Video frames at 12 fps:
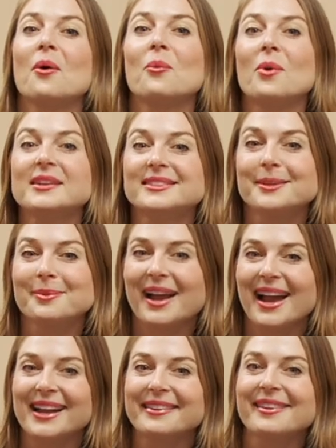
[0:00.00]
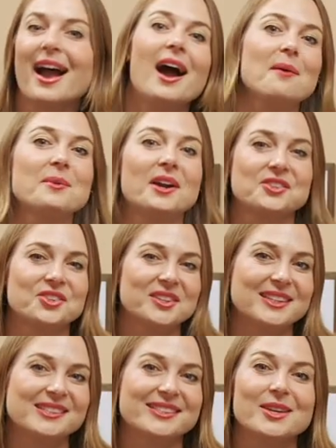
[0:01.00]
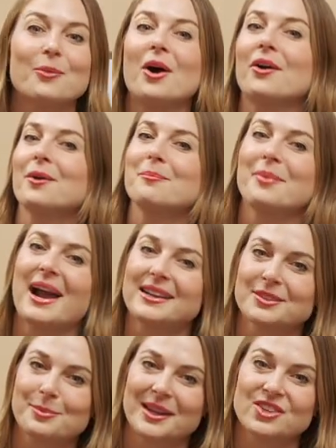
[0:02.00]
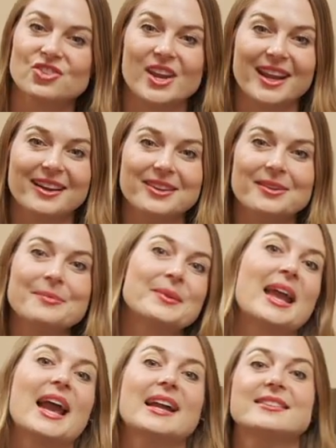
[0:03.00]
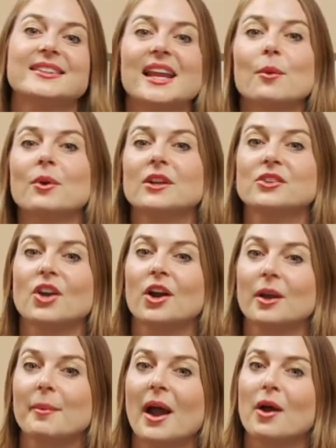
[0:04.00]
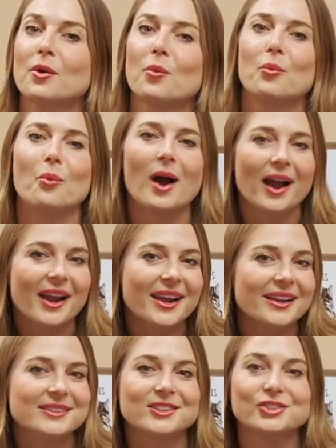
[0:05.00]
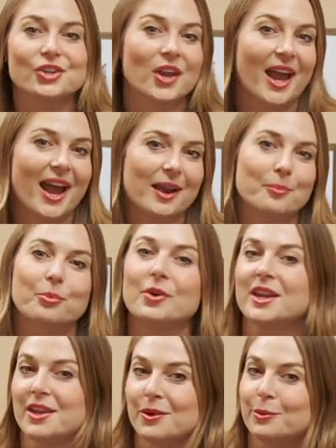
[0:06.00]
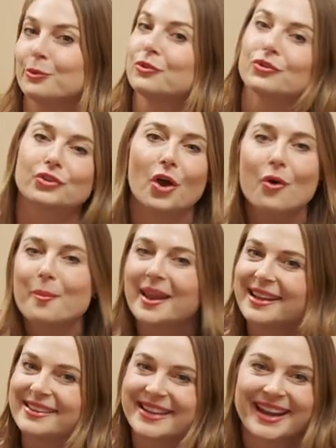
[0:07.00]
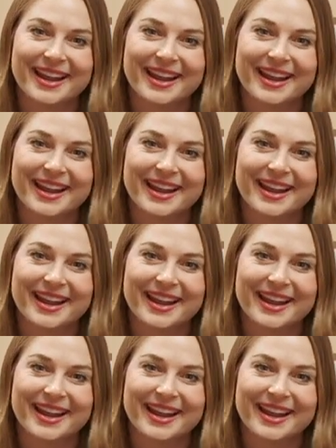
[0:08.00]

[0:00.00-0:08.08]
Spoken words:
What's up, guys? I'm Dr. Lindsay. Welcome back to my channel. And today we're going to talk about why does your cat bring you so many dead